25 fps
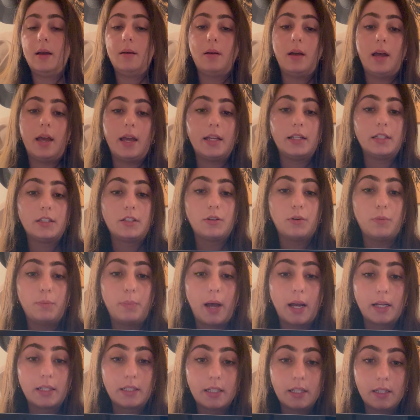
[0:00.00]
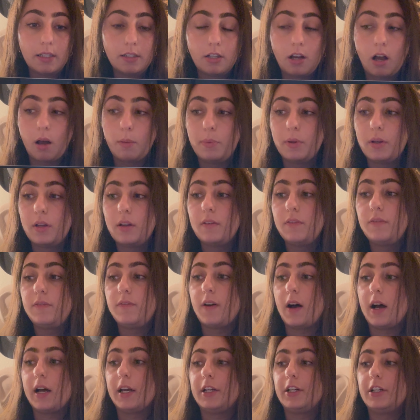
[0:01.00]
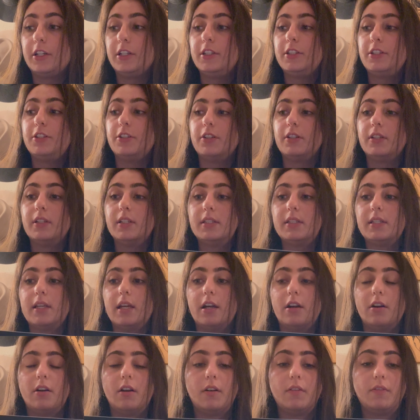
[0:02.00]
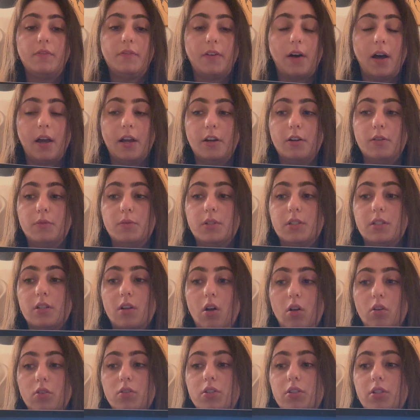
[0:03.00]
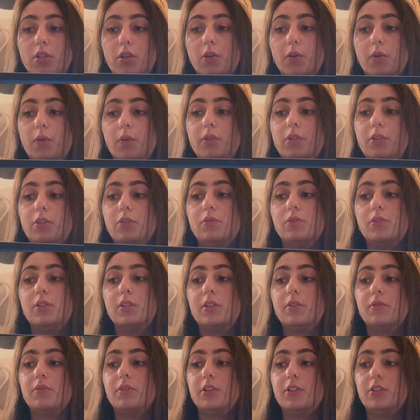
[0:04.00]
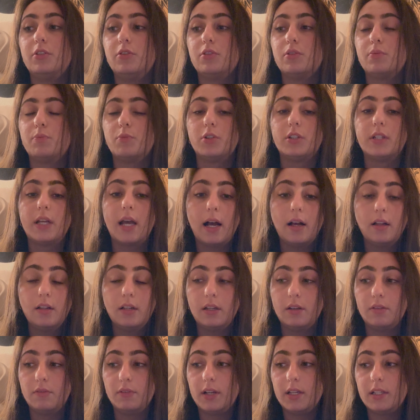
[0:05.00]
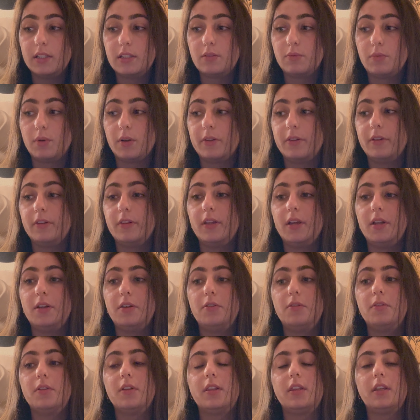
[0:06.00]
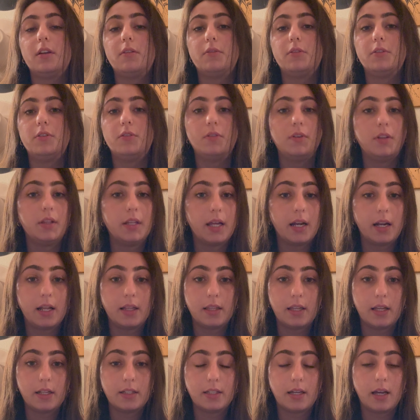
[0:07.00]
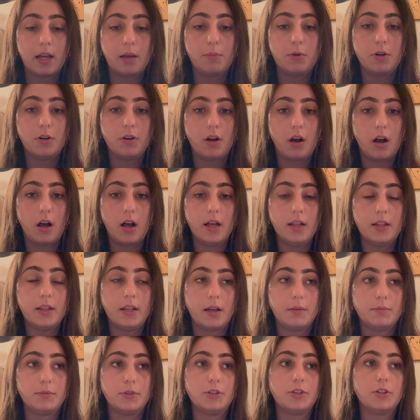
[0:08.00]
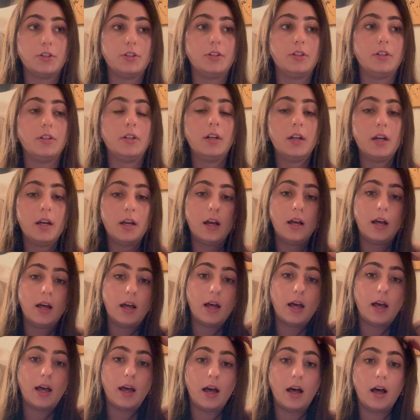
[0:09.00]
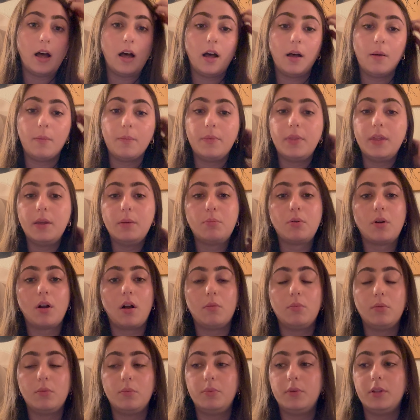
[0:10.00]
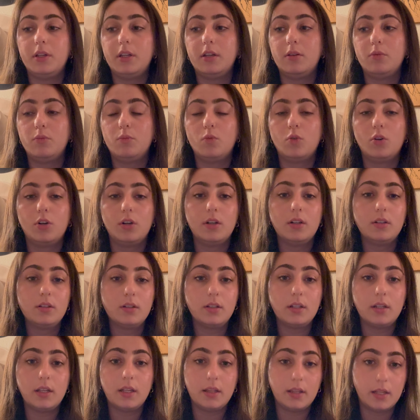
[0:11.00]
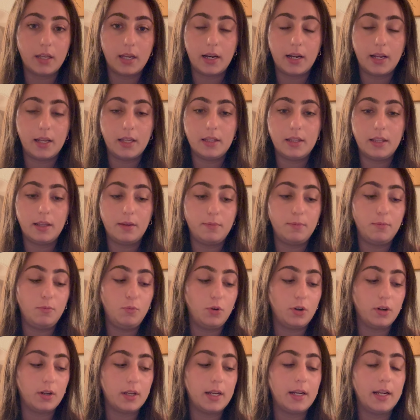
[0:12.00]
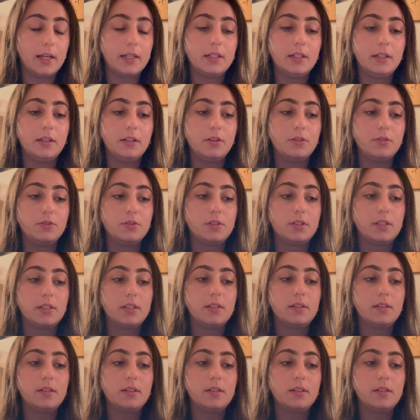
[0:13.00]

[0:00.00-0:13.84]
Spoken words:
And so back to the topic of fire. During this era, fire was also used to reduce mortality rates, whether they knew that they were doing that at that time or not. I'm sure they probably weren't, in that they weren't connecting those